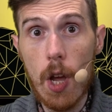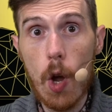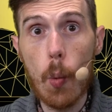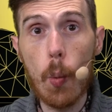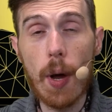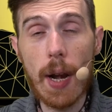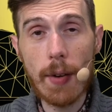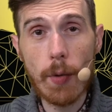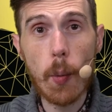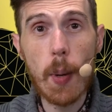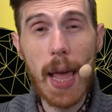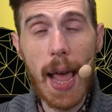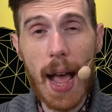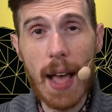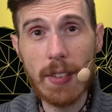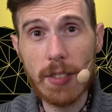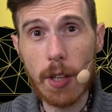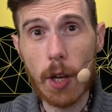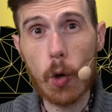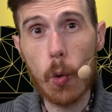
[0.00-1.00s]
Whenever we
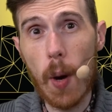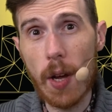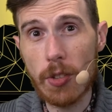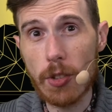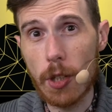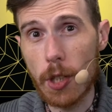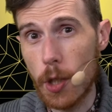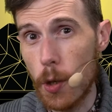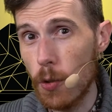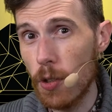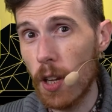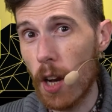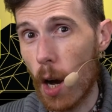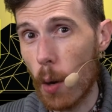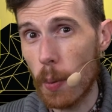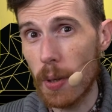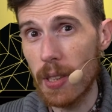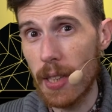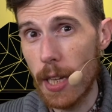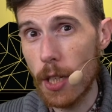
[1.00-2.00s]
ask a question using
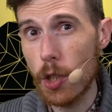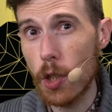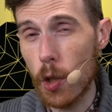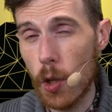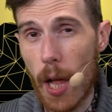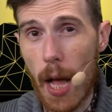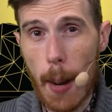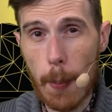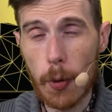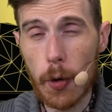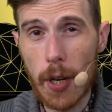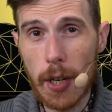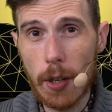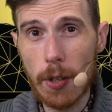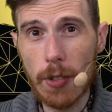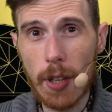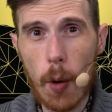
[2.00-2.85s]
our relational operators,